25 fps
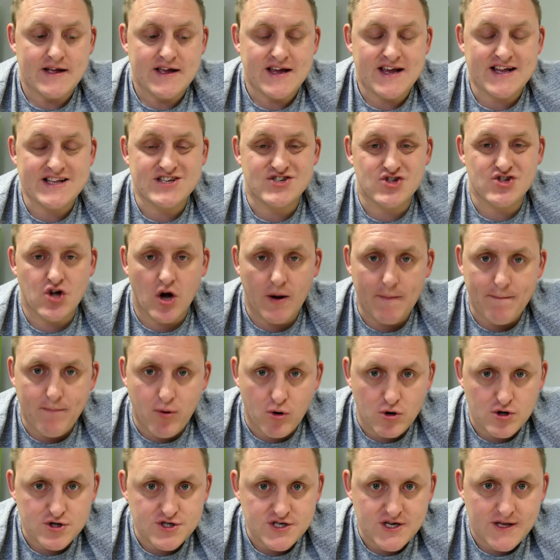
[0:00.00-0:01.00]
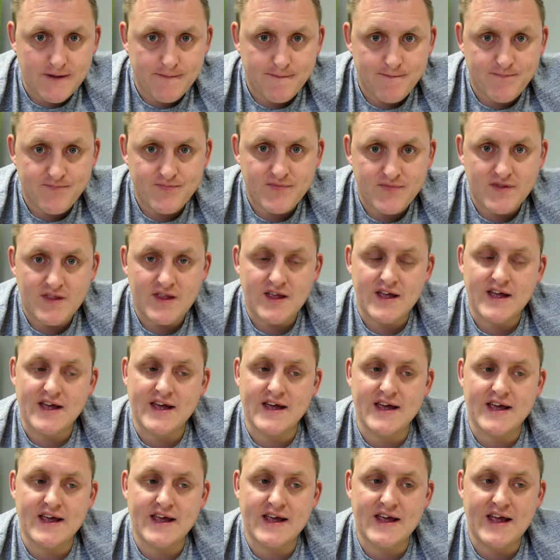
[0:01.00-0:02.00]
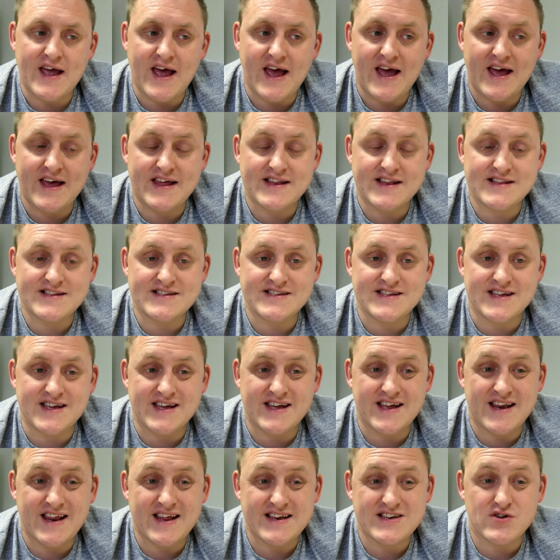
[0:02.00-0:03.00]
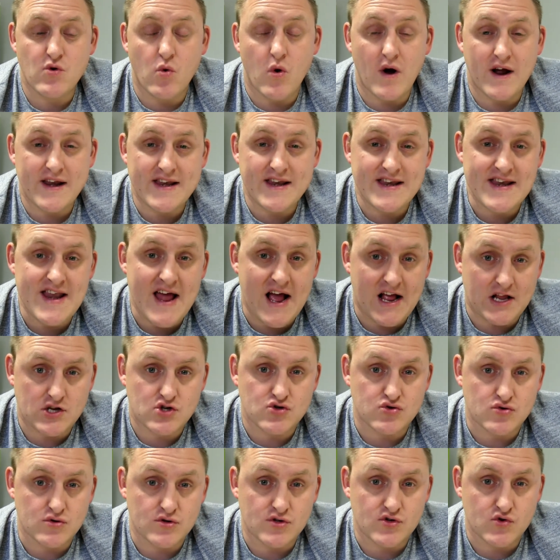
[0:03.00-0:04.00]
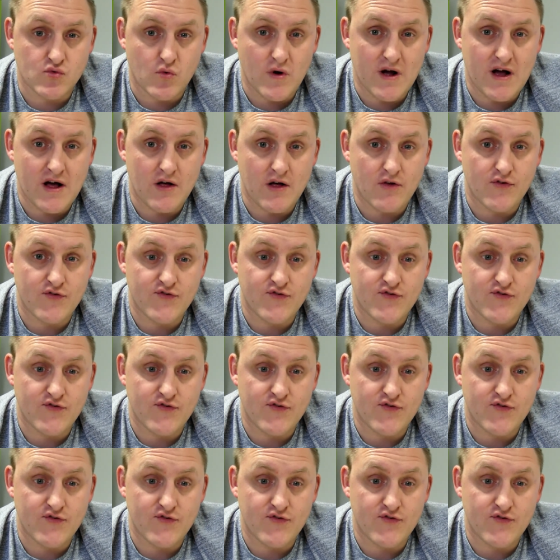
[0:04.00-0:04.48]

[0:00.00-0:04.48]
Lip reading: It's not pushy, and it is quite natural as well.